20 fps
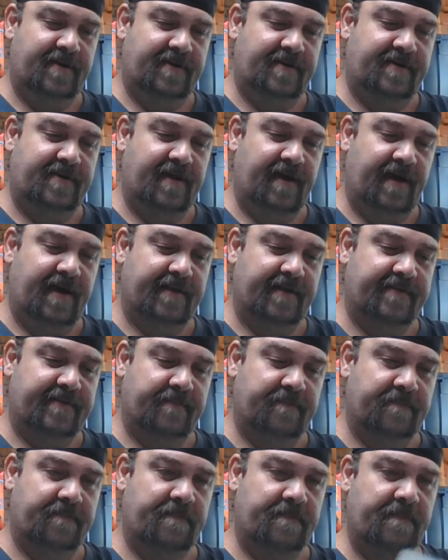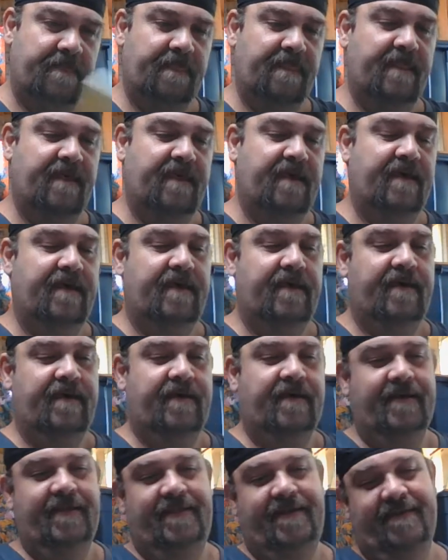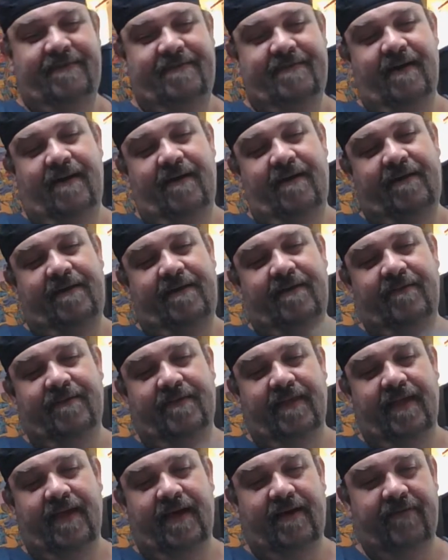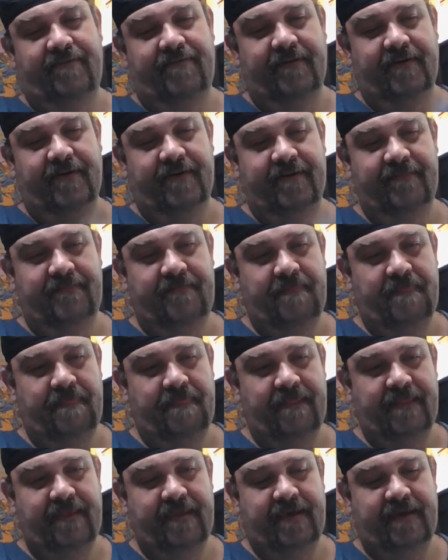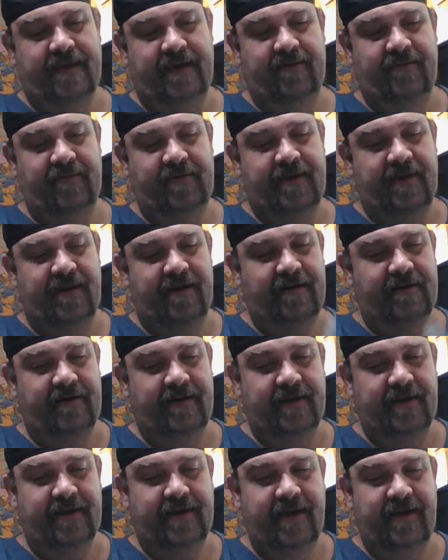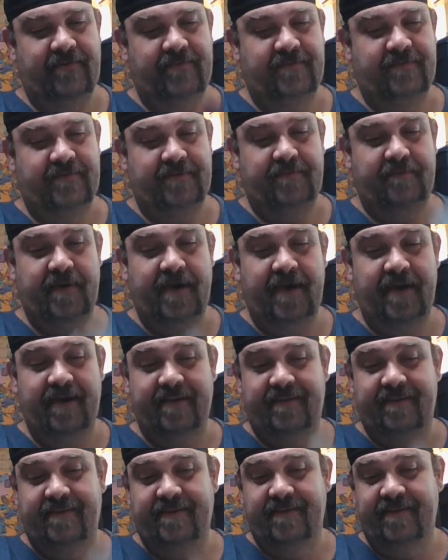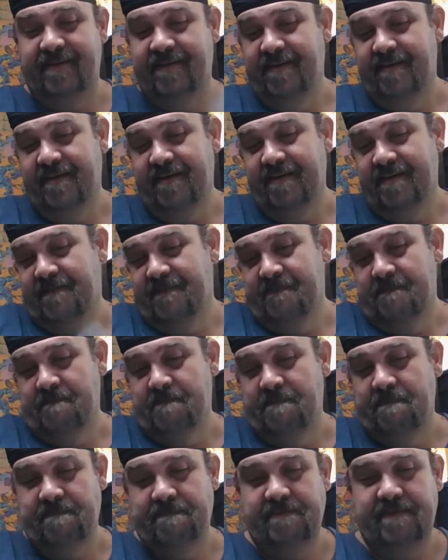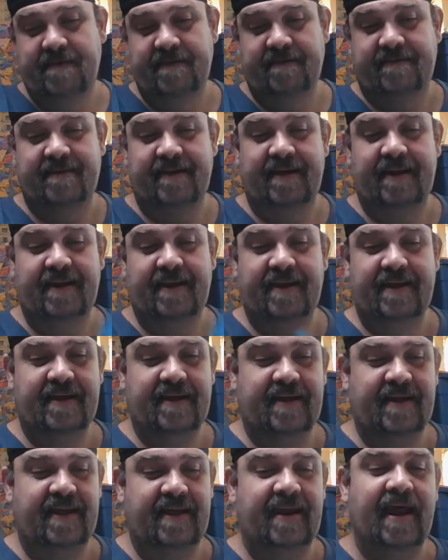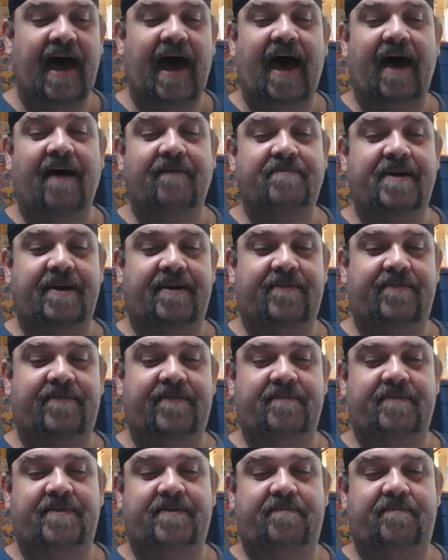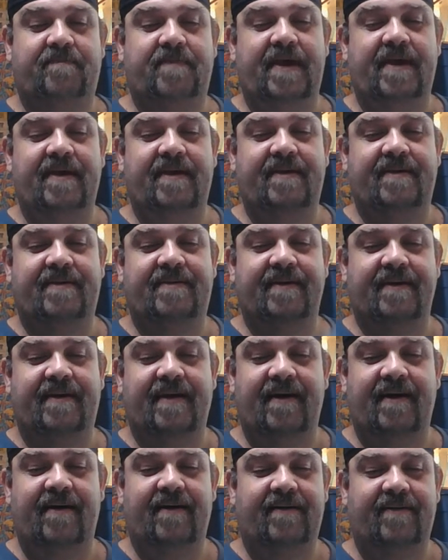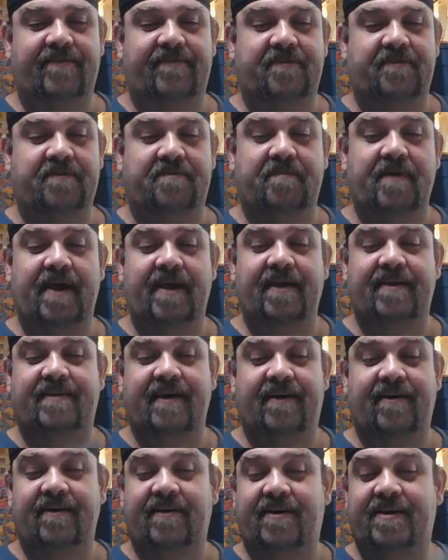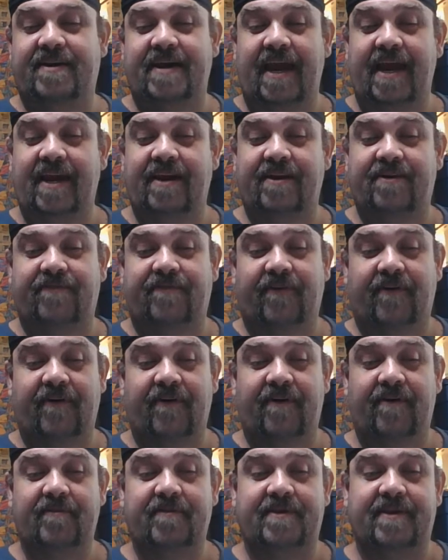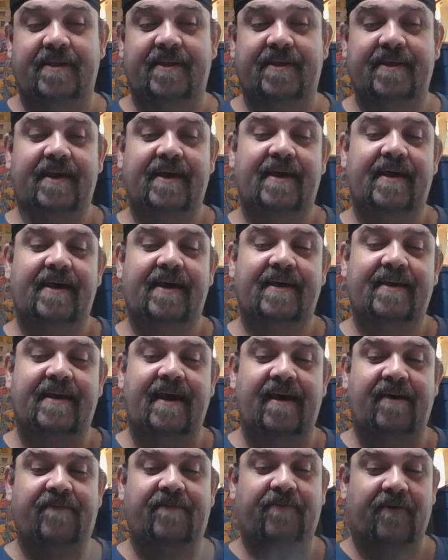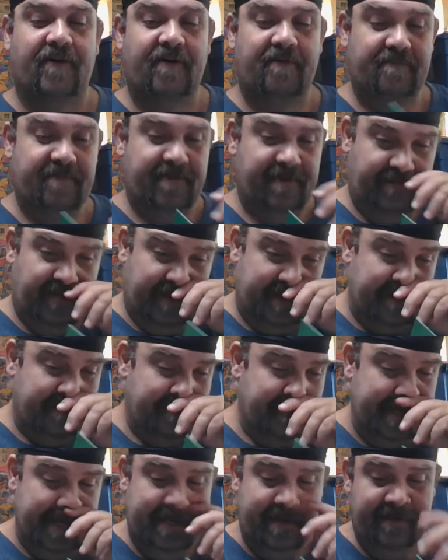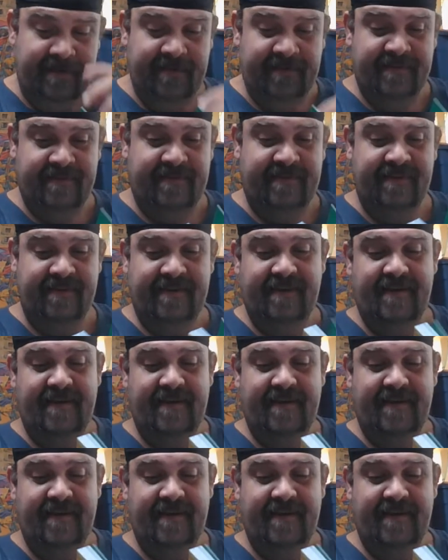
It's awesome. But this character was a lot of fun. Kind of a character that came from space, just an object from space, a character from space that could change forms, take forms of other beings.